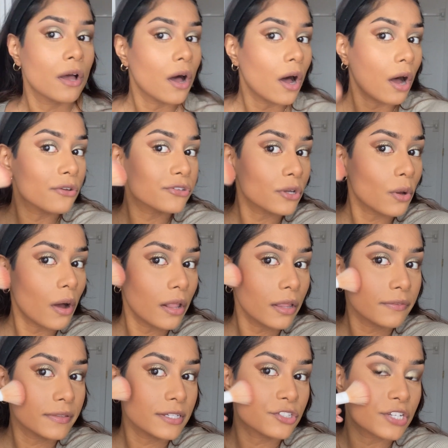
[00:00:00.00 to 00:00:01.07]
Also, all of
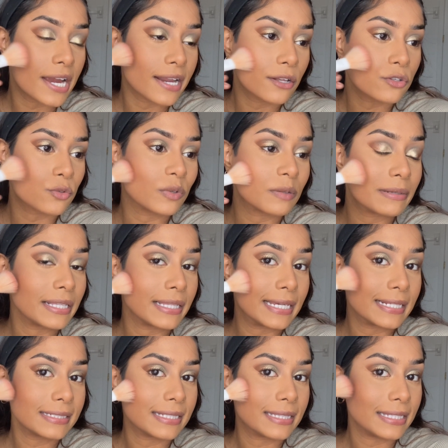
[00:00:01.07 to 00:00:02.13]
these channels will be
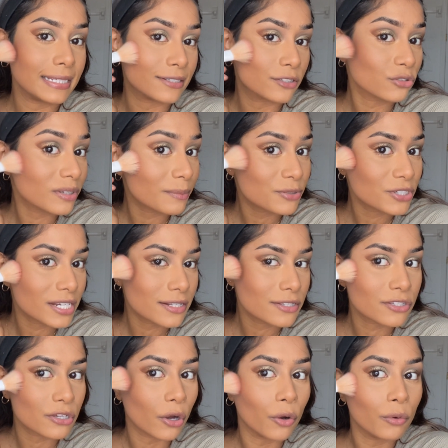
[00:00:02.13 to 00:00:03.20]
linked in the description,
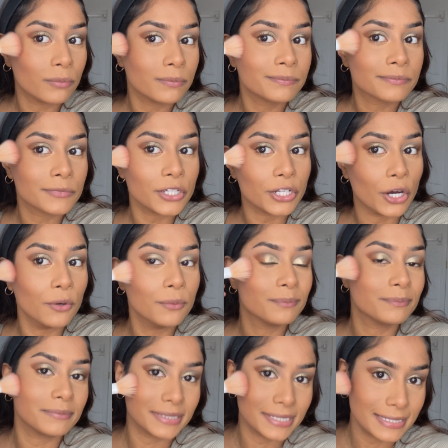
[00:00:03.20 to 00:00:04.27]
so, you know,
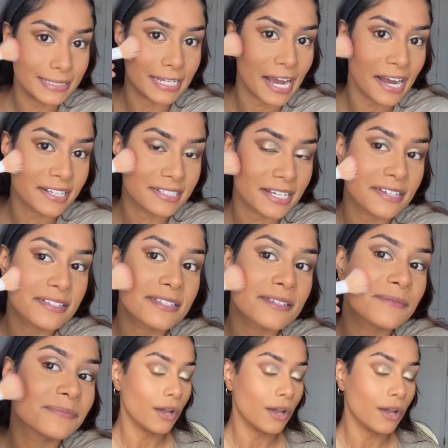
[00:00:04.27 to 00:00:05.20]
easy access.